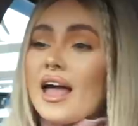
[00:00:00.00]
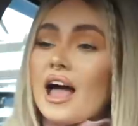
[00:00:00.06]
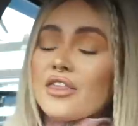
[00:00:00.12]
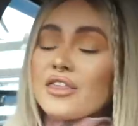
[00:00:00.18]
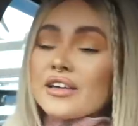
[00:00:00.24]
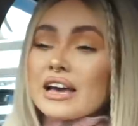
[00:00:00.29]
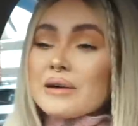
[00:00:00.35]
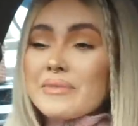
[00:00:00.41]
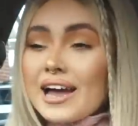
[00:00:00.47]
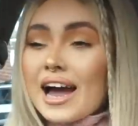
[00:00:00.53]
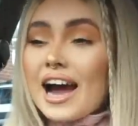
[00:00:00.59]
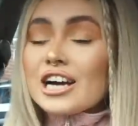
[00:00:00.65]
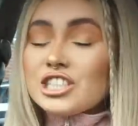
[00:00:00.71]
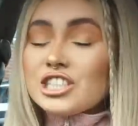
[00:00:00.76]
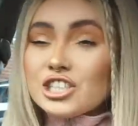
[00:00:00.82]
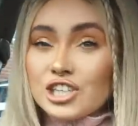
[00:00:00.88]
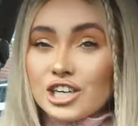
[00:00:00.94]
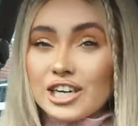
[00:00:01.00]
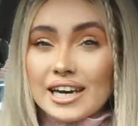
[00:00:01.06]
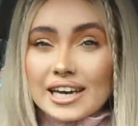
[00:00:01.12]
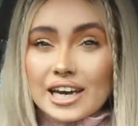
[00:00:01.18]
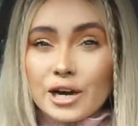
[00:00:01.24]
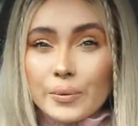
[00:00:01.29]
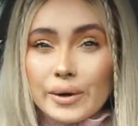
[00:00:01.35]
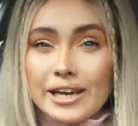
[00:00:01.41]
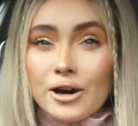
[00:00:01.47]
I think I might actually do like
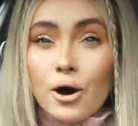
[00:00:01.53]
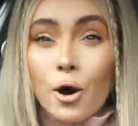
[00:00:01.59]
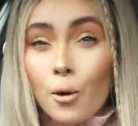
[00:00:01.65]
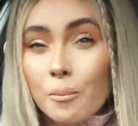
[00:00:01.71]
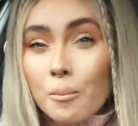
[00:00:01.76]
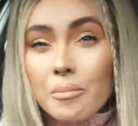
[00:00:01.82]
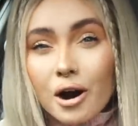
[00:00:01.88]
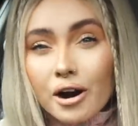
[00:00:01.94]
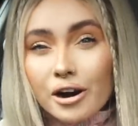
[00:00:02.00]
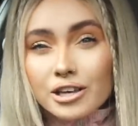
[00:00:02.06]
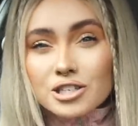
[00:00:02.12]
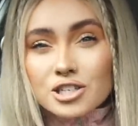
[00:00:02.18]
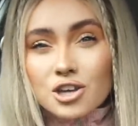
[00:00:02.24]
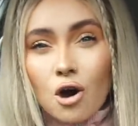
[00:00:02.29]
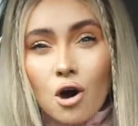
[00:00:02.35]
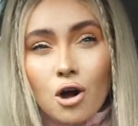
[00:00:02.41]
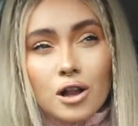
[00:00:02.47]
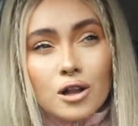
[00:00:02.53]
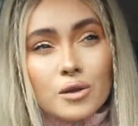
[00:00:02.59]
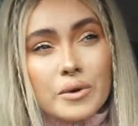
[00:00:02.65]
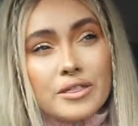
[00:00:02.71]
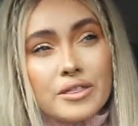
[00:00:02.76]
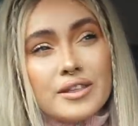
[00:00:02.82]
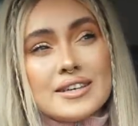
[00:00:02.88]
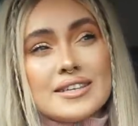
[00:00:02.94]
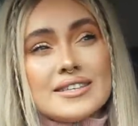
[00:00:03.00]
a wee Home Bargains haul
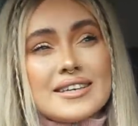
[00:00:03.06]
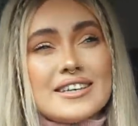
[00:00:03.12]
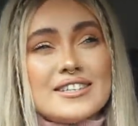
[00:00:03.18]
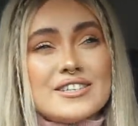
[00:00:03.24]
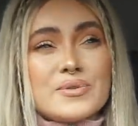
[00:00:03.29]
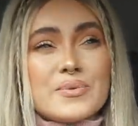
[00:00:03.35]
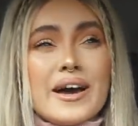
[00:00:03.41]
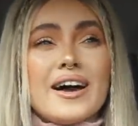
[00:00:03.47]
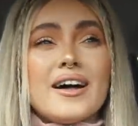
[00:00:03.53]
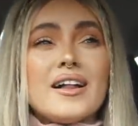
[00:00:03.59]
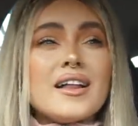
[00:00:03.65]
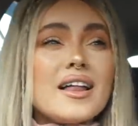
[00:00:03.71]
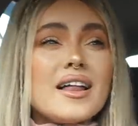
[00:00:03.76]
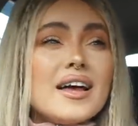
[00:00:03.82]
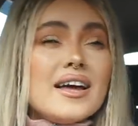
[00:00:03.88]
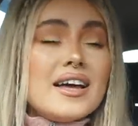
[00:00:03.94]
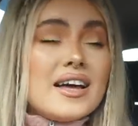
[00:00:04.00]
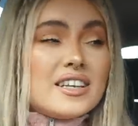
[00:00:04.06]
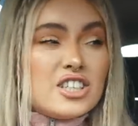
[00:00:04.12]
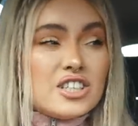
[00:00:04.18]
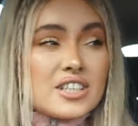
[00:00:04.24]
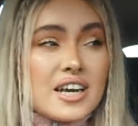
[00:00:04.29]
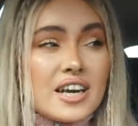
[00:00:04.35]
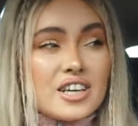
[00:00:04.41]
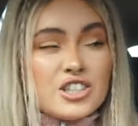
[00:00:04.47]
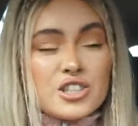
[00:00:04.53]
with yous as well. Just
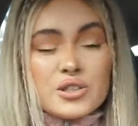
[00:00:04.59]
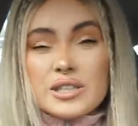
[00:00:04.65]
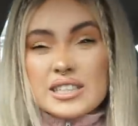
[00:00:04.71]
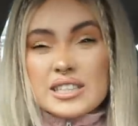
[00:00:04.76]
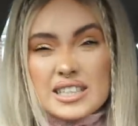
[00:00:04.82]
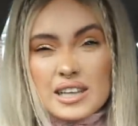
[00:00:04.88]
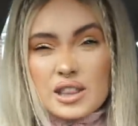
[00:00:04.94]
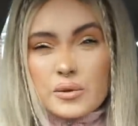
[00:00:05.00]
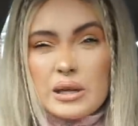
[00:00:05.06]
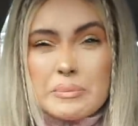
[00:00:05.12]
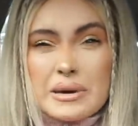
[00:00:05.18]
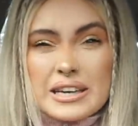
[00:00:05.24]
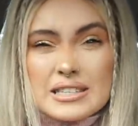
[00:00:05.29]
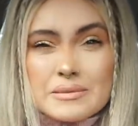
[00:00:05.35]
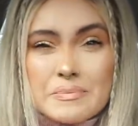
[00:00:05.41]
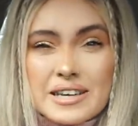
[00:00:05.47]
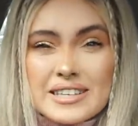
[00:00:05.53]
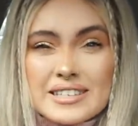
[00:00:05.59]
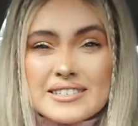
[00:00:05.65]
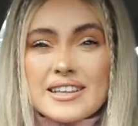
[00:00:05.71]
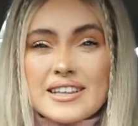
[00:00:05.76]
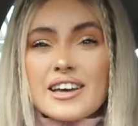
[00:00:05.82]
kind of show yous like the wee bits and pieces that I